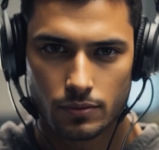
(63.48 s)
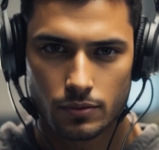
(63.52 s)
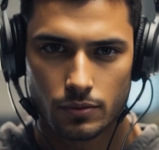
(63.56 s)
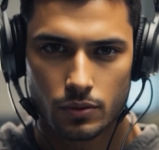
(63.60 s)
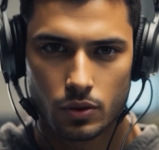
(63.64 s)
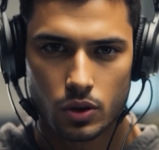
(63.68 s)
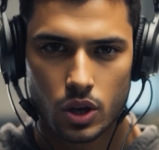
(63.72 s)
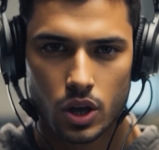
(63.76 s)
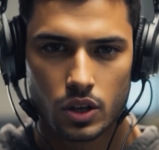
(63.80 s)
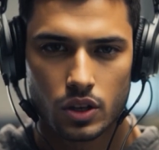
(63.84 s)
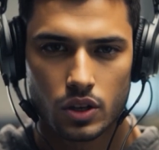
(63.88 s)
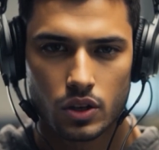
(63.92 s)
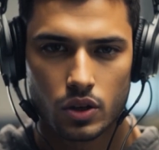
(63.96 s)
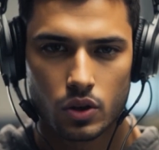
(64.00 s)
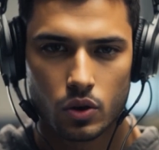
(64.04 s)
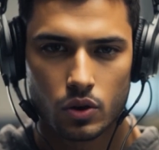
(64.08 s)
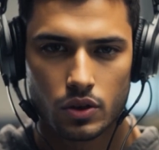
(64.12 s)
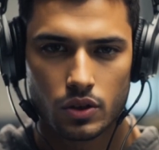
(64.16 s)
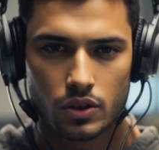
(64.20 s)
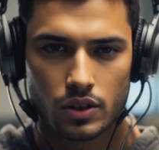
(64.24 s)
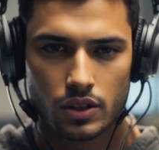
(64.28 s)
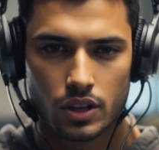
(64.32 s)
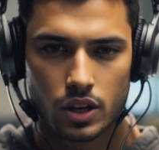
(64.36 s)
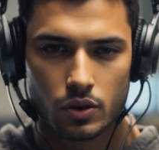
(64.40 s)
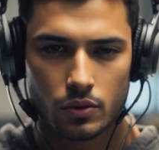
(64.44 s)
Before I show you
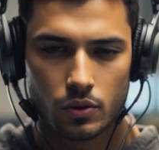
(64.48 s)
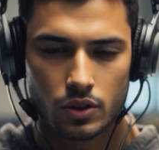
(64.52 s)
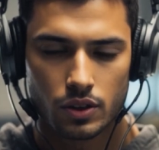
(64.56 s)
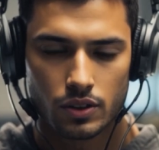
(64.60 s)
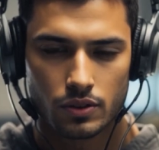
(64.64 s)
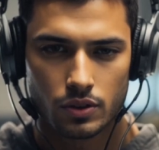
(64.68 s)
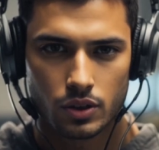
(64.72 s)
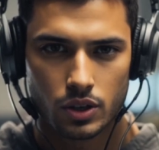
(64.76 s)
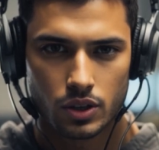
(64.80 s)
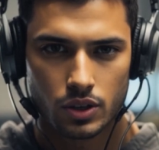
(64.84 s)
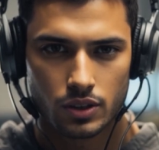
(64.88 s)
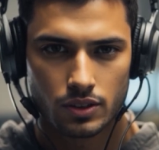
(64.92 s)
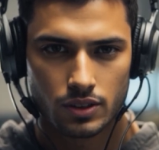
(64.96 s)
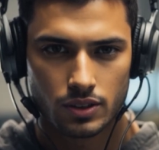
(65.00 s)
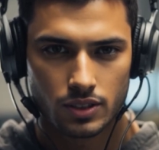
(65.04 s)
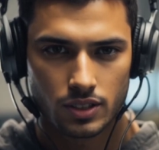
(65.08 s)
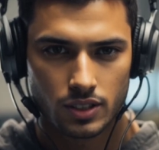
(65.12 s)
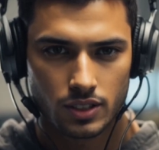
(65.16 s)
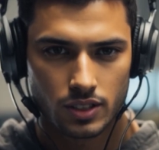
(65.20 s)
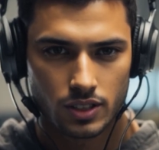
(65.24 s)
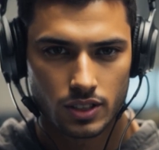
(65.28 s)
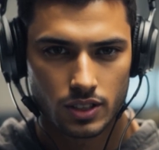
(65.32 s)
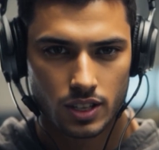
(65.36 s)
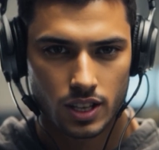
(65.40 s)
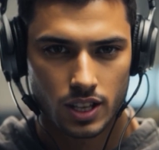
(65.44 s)
the secret sauce
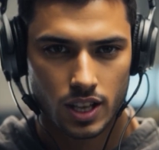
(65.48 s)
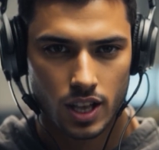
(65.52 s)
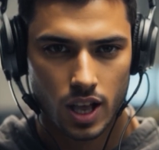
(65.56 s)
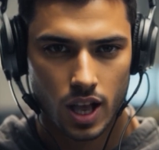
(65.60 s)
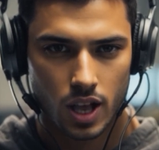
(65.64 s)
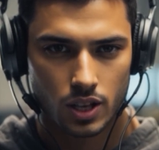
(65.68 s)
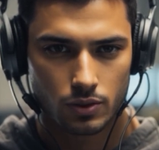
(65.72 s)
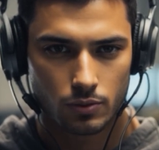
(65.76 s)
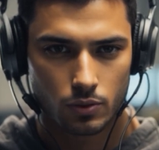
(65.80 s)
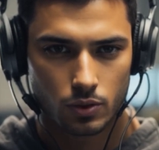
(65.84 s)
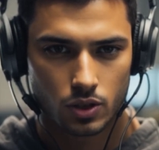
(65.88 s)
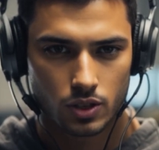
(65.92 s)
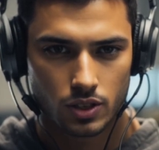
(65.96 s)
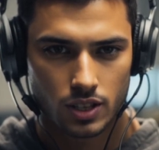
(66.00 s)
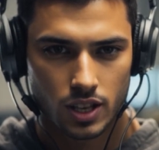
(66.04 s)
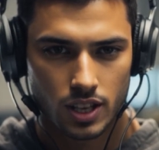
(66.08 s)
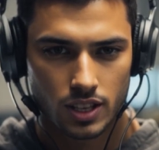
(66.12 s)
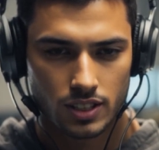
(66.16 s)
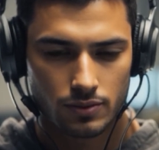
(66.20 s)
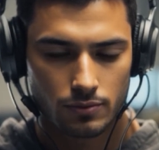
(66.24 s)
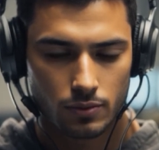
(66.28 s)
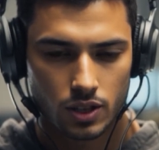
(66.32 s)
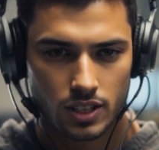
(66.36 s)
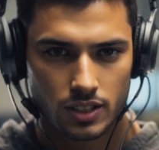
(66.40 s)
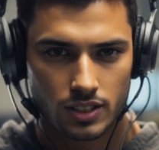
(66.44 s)
and how to put
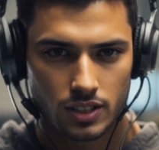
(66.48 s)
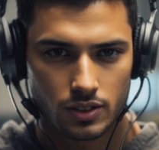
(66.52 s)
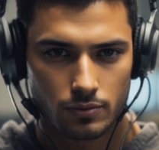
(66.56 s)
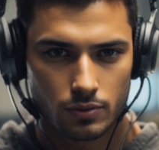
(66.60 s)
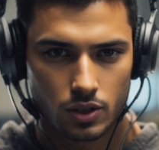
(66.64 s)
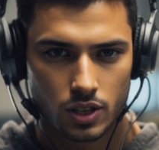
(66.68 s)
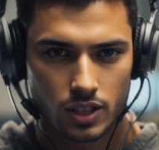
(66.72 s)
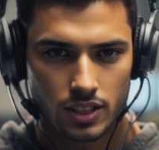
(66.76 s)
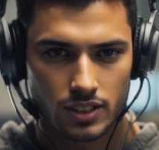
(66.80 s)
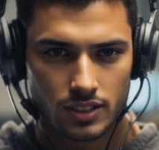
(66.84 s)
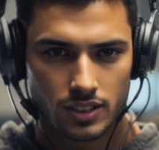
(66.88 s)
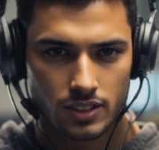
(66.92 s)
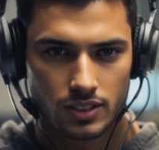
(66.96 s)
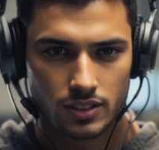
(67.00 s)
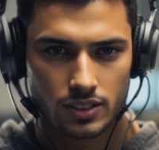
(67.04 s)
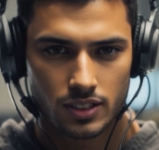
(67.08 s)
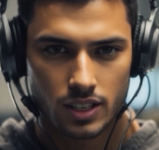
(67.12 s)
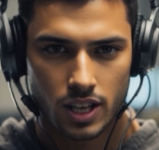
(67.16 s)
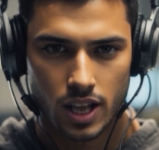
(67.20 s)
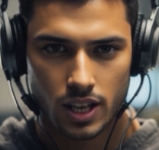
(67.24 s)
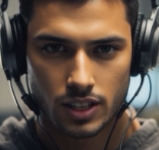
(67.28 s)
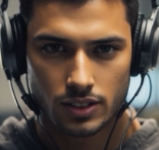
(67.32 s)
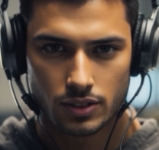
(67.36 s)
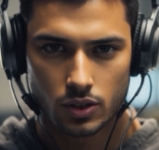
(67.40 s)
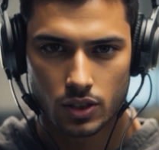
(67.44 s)
these bits and pieces
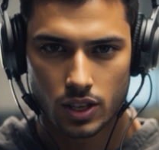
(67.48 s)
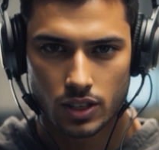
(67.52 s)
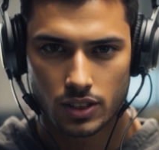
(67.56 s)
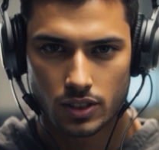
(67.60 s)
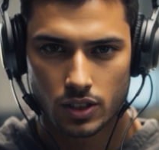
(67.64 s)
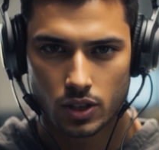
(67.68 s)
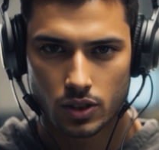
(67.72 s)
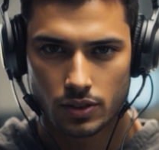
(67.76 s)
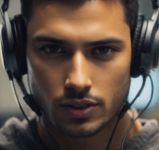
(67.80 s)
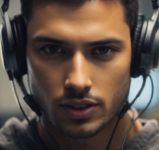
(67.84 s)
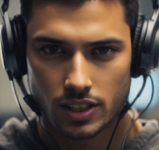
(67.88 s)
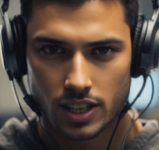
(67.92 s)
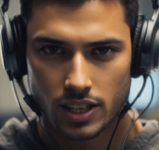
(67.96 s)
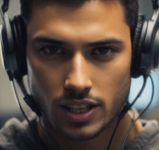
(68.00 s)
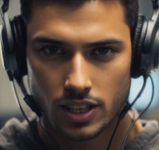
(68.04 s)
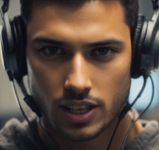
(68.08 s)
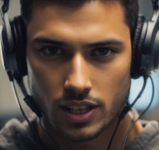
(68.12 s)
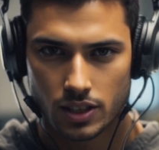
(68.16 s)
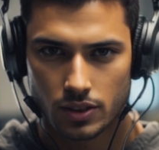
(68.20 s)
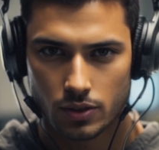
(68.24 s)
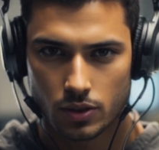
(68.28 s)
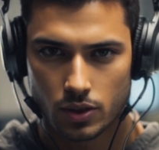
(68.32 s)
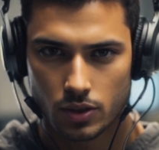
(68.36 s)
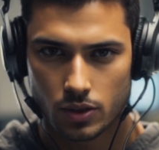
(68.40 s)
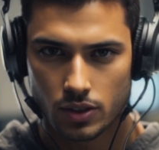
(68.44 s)
together into a
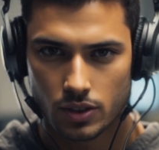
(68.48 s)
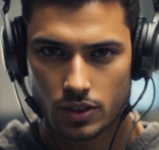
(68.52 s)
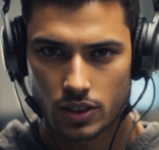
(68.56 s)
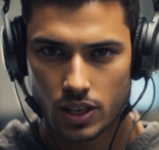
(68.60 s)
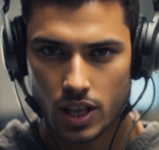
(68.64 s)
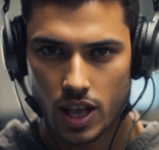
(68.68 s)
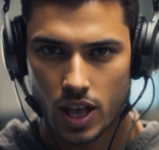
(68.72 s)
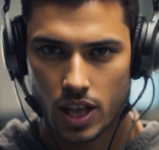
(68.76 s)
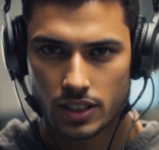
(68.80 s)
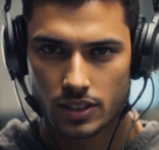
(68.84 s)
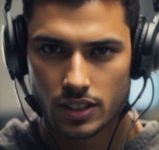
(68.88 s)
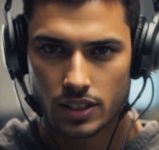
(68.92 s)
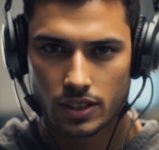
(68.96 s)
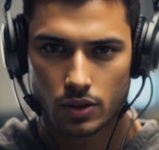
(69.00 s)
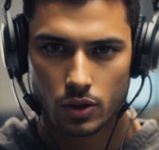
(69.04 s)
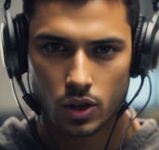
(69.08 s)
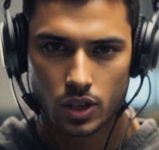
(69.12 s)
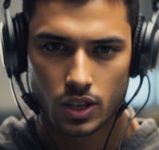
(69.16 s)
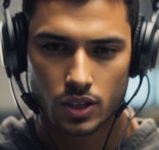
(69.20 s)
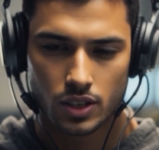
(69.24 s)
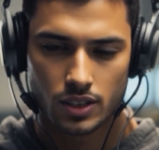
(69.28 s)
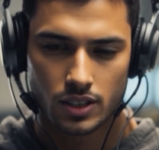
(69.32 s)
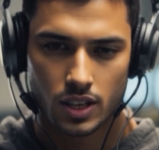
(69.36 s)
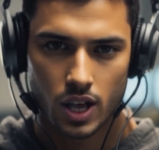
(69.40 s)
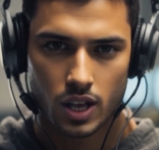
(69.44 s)
video, I just
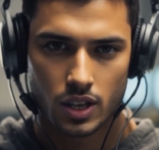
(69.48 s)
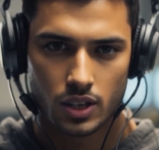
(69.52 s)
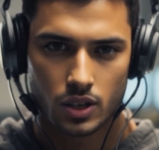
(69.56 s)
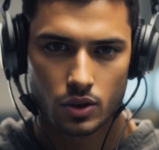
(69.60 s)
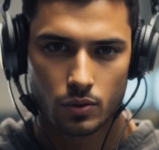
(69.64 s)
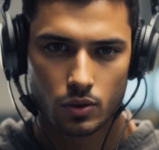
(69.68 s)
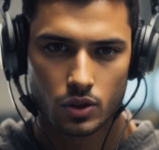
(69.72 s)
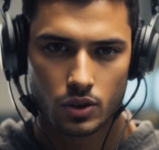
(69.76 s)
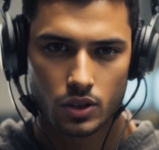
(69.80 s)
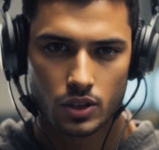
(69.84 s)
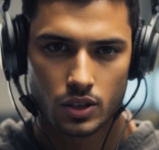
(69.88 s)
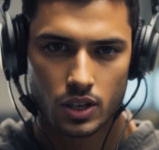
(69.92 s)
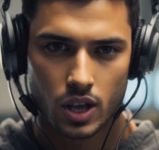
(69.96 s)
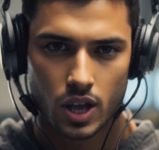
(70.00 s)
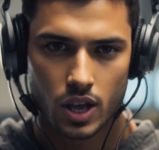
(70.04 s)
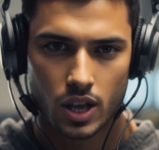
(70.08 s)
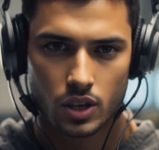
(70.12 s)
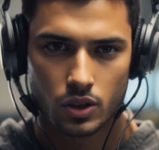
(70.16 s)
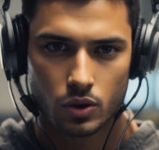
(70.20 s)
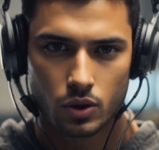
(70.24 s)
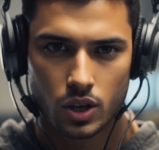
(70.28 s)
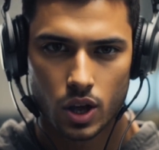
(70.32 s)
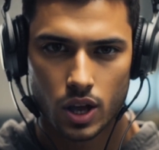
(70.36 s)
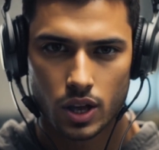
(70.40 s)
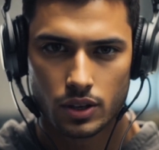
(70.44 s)
want to thank you for
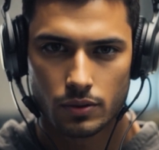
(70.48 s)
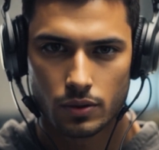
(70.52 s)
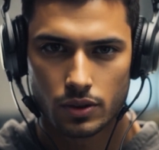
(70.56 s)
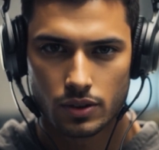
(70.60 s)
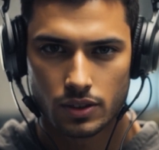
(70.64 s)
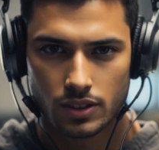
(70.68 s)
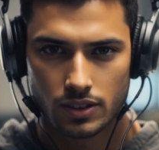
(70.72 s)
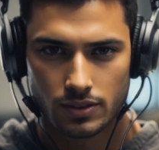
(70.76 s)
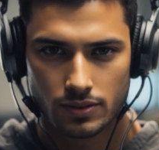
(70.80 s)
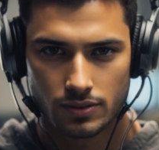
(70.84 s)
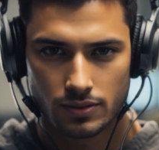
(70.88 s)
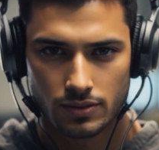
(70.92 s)
sticking around.